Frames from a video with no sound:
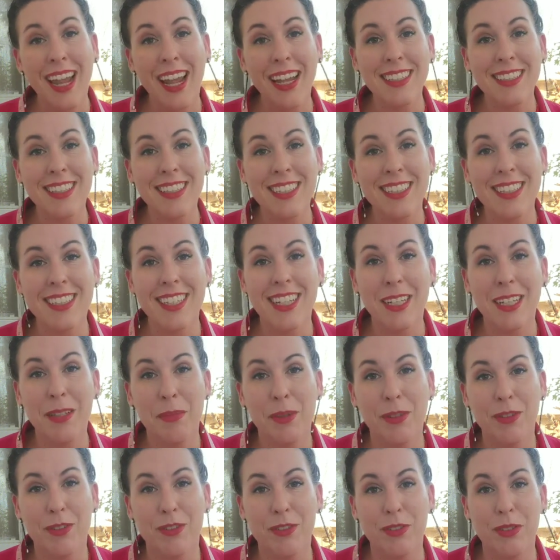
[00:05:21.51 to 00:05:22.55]
As I
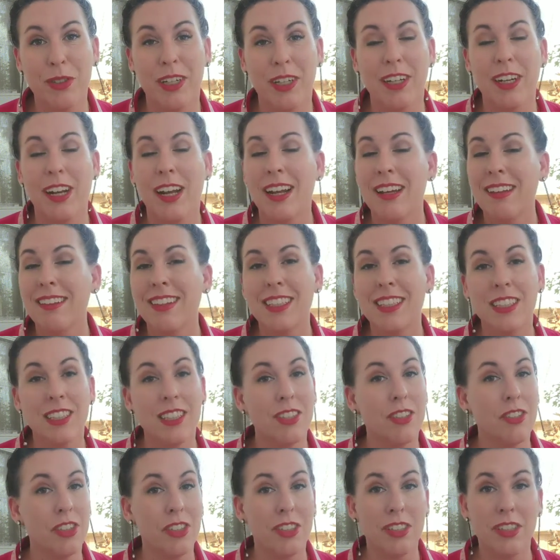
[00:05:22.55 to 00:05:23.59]
stated before, this
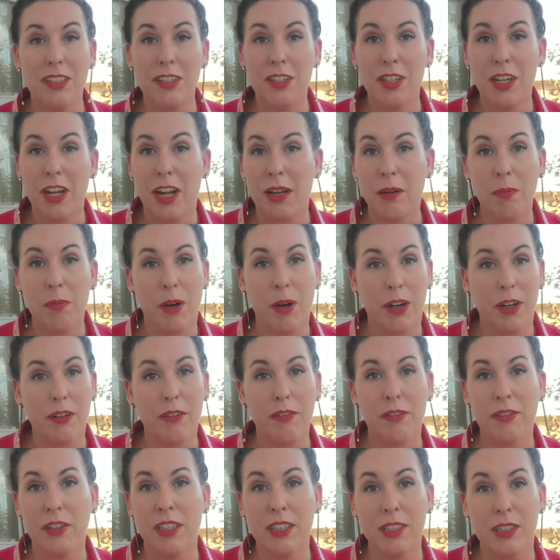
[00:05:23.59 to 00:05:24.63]
is just a check
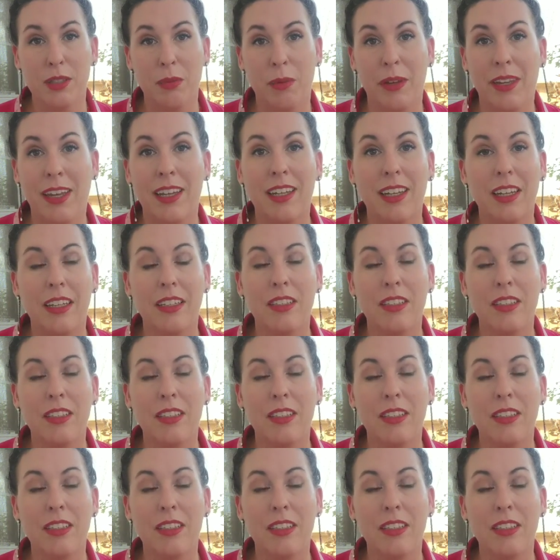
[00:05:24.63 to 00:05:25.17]
mark for this week.